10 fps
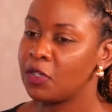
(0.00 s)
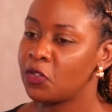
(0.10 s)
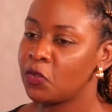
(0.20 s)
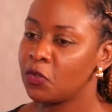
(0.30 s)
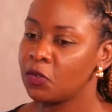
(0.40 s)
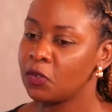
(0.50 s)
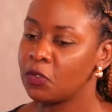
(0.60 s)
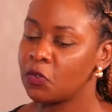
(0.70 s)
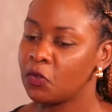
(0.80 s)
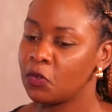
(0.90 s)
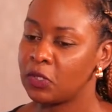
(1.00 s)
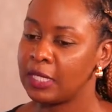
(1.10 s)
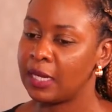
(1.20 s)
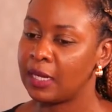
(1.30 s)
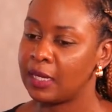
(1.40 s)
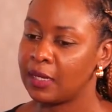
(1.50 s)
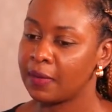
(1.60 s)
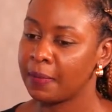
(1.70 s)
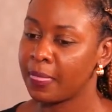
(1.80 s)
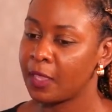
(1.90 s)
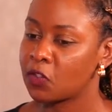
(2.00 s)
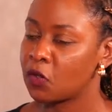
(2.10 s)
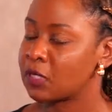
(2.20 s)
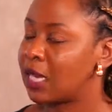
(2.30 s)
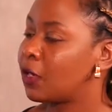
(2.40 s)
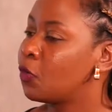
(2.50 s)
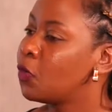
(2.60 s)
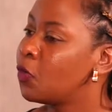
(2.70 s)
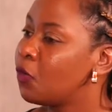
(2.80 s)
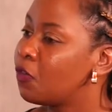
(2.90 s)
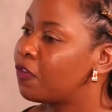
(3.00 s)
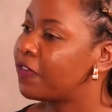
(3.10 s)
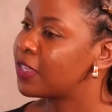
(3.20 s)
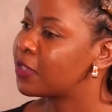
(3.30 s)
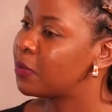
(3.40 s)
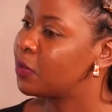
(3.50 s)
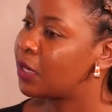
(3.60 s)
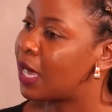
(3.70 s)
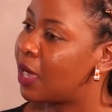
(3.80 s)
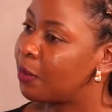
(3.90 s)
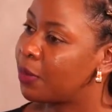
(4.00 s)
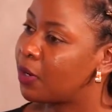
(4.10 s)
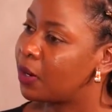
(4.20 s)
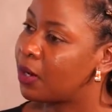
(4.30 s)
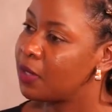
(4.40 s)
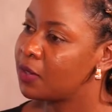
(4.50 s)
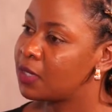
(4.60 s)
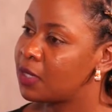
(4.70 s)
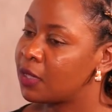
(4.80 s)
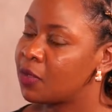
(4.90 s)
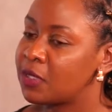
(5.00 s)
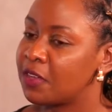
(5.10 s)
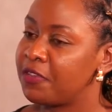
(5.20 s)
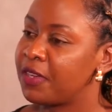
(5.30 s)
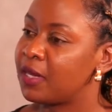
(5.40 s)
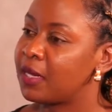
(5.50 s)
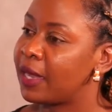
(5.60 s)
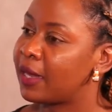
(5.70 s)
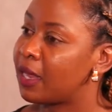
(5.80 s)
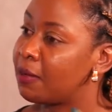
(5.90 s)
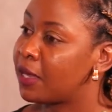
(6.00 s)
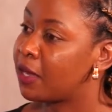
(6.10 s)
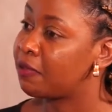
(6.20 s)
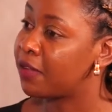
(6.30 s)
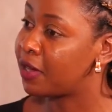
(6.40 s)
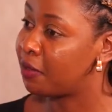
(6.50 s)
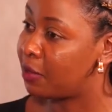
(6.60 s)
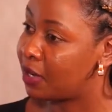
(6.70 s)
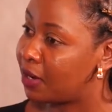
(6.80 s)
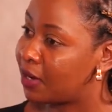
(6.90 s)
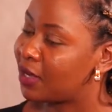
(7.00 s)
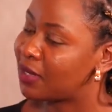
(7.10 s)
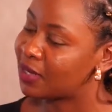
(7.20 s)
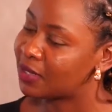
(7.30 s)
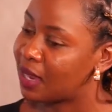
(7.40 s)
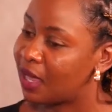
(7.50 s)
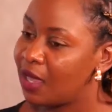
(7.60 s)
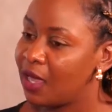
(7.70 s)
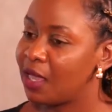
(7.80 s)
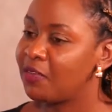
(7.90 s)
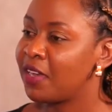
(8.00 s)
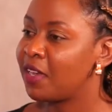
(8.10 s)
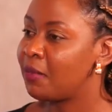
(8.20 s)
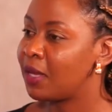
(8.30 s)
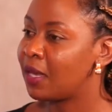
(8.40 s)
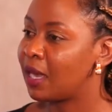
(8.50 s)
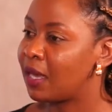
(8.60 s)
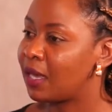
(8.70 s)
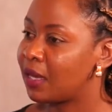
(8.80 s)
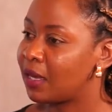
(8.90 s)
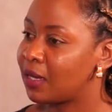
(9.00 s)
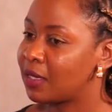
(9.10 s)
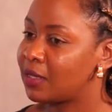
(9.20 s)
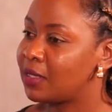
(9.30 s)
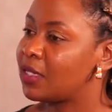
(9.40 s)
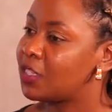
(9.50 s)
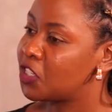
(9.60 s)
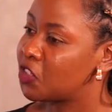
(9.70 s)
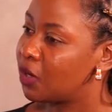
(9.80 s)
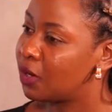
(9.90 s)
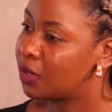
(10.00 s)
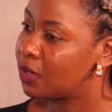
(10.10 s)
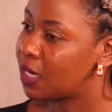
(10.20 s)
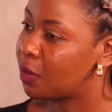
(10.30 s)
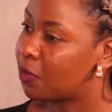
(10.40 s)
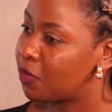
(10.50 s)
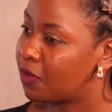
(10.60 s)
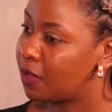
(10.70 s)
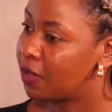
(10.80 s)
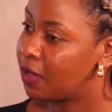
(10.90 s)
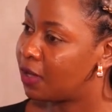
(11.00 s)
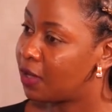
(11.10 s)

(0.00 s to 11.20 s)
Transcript: you're going to deal in stocks like Google, Facebook, Apple. You see, those are very dynamic and very big, Tesla, and very big digital type of